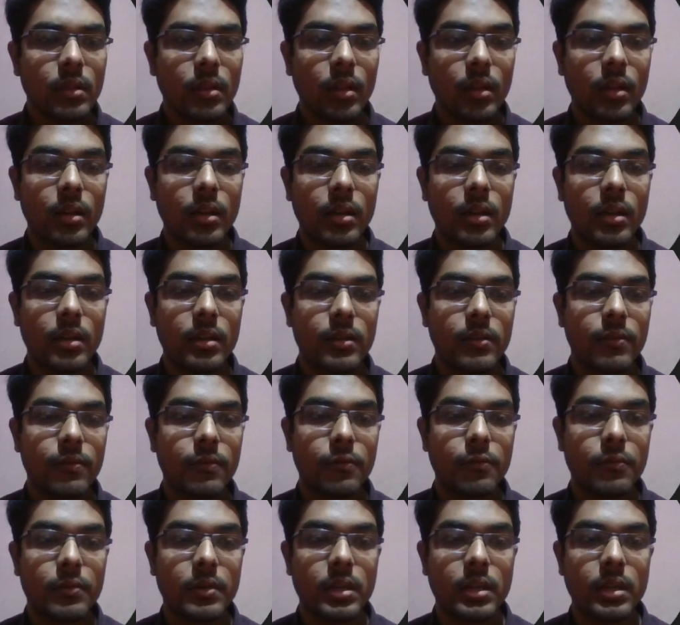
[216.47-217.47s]
If
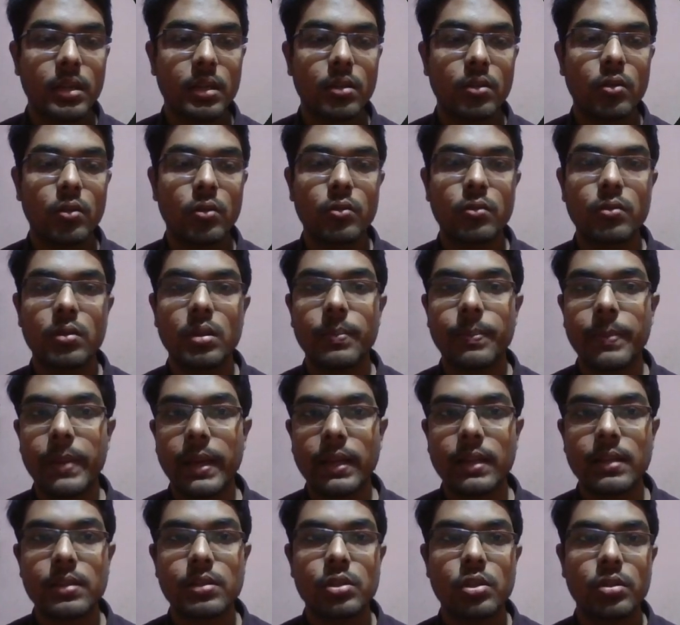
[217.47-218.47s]
we go to the
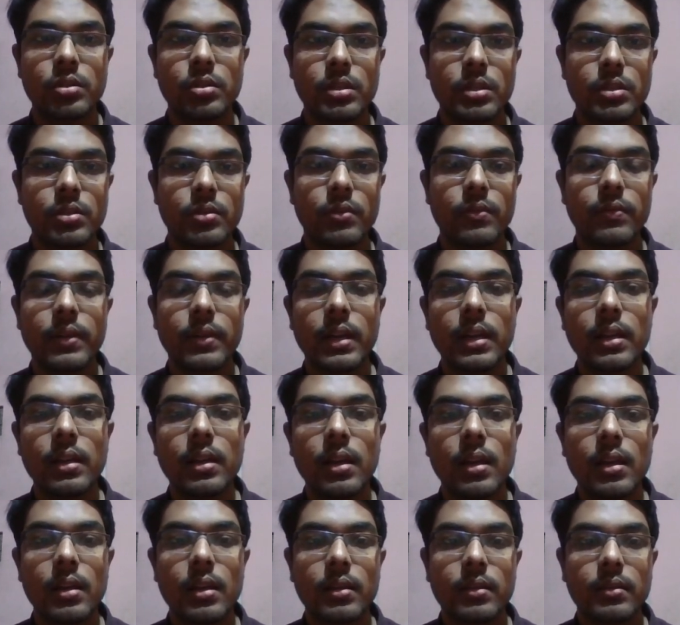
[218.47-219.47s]
package.json file,
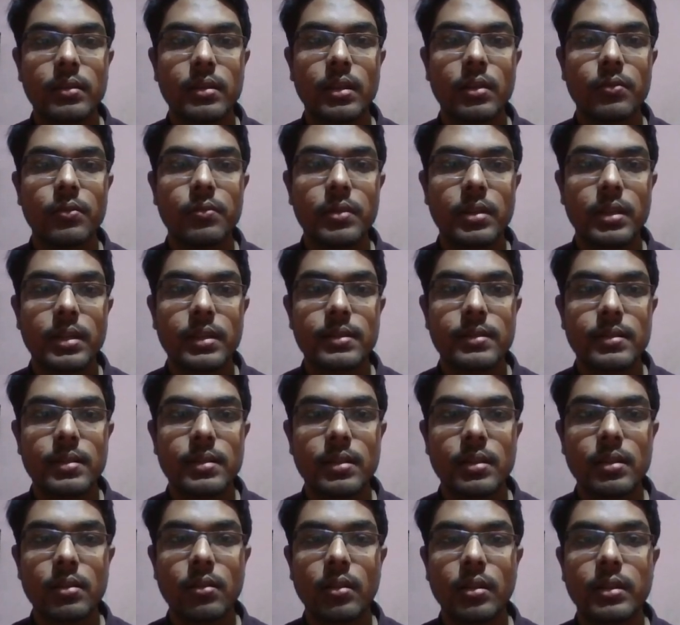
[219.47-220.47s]
then we can
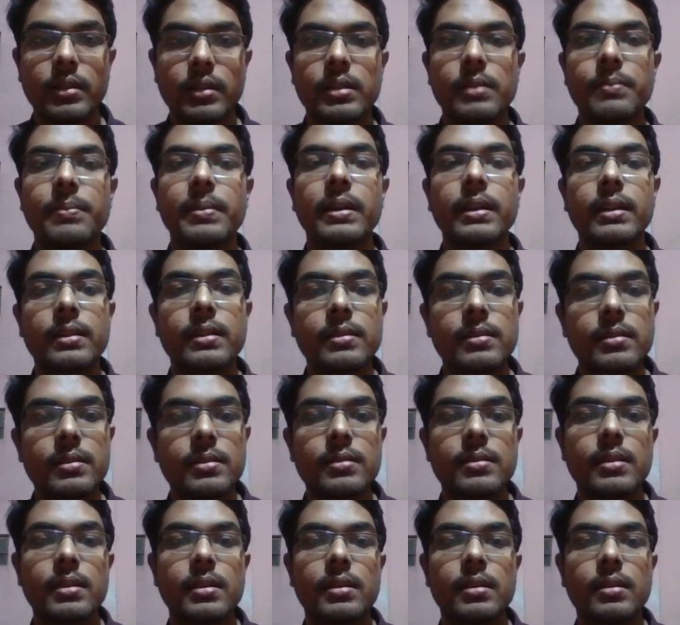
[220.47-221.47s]
see all the dependencies
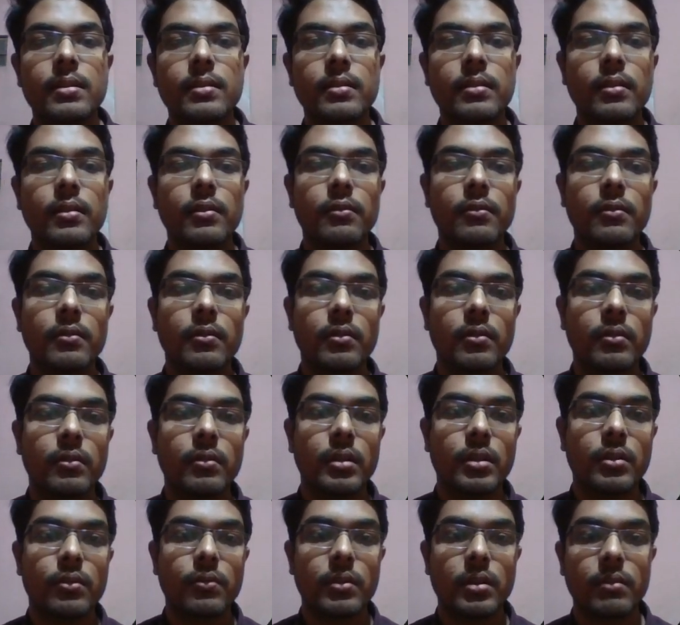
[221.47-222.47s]
here,
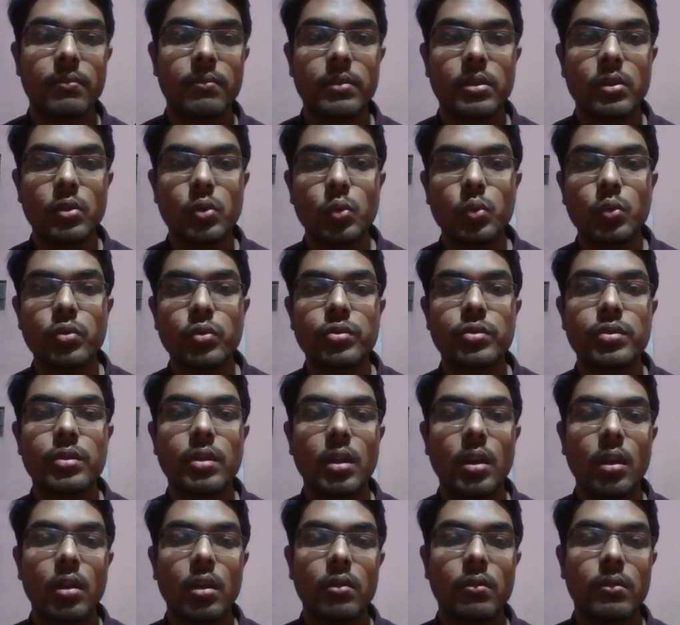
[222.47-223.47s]
what we have used,
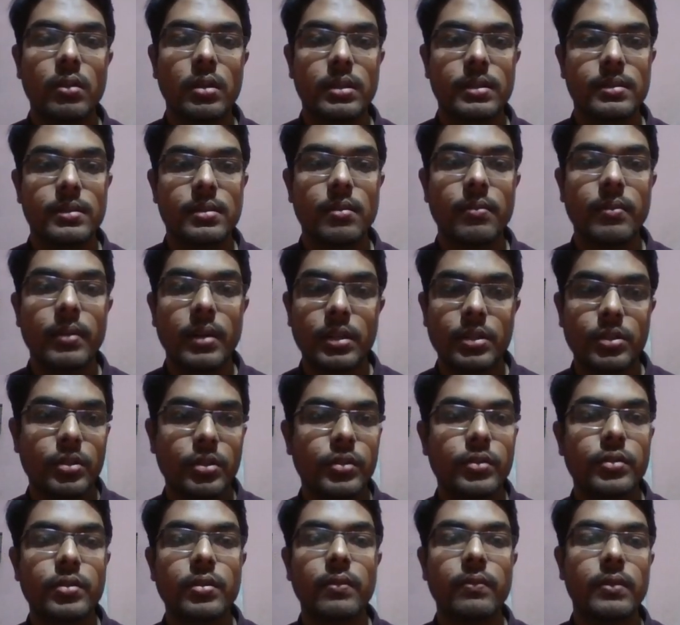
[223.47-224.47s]
what is the
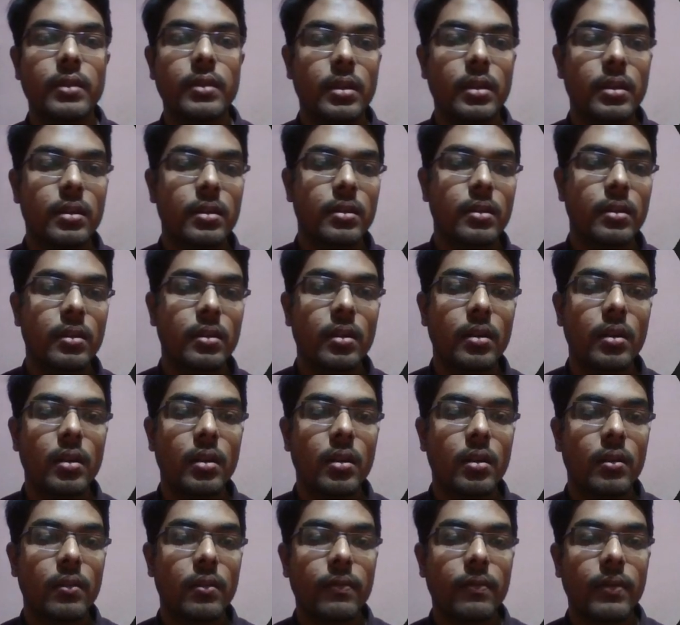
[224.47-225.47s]
versions of that
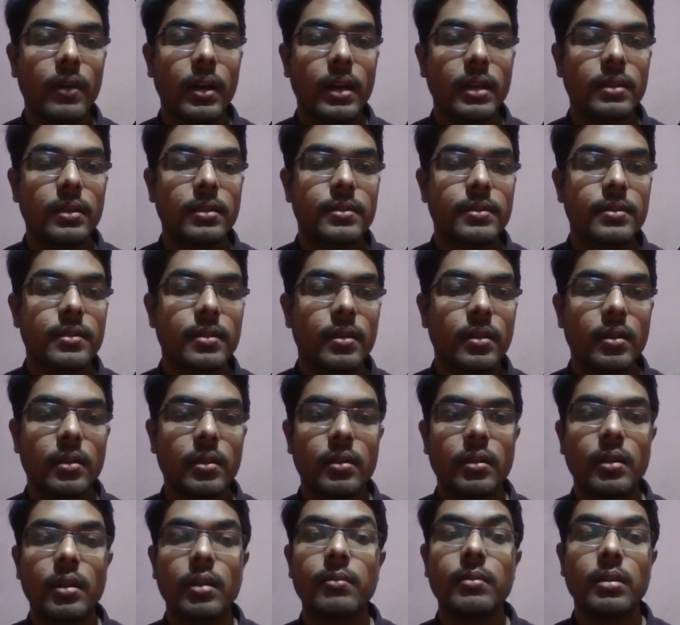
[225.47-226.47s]
files,
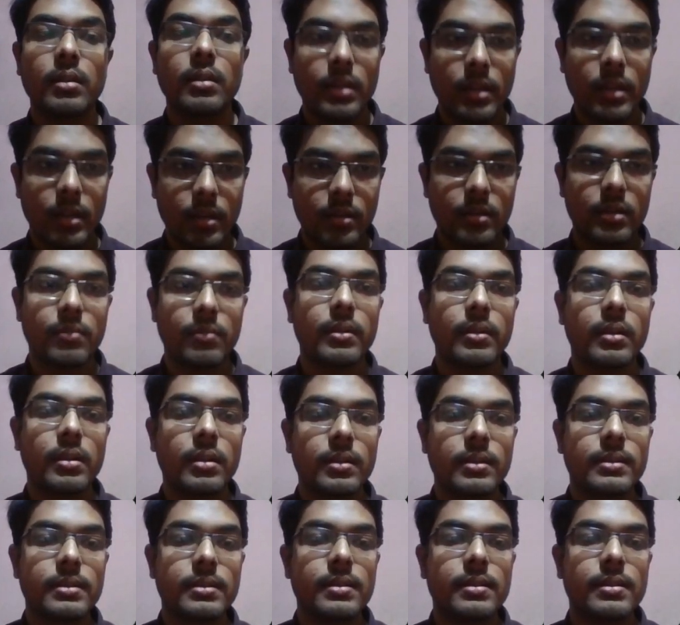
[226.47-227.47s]
that
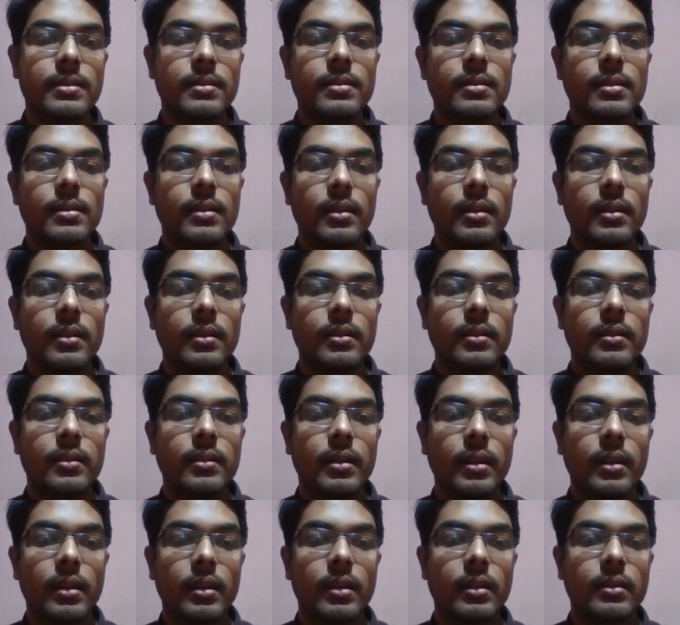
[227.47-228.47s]
dependencies.
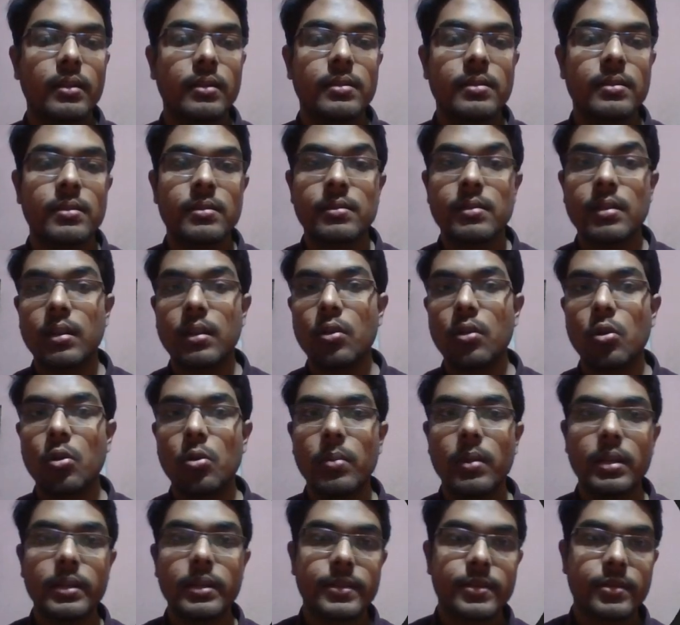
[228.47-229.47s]
And this is the
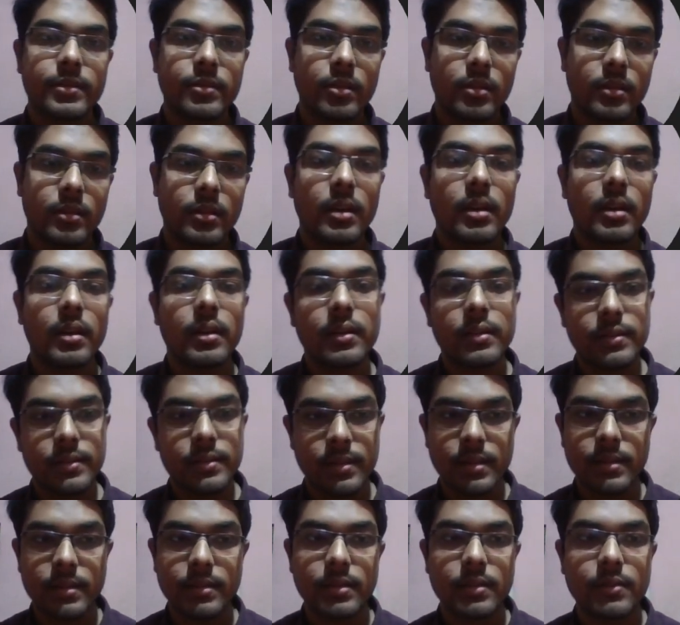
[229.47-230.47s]
global
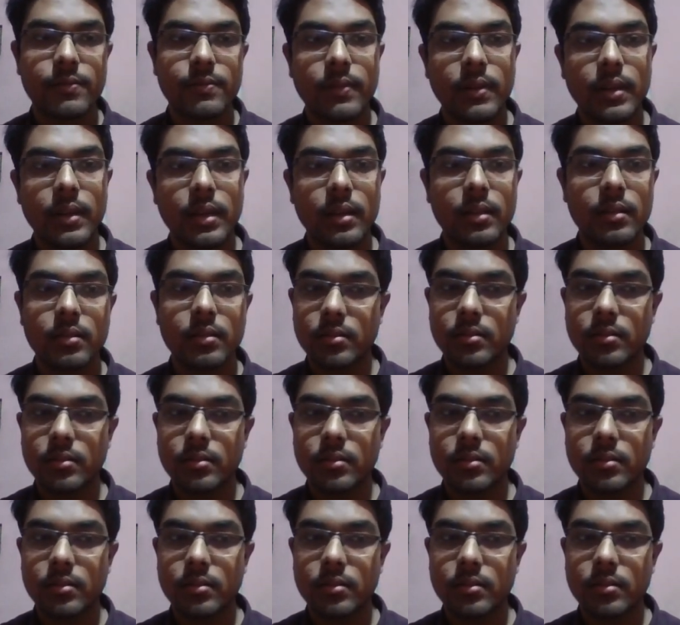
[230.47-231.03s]
CSS file.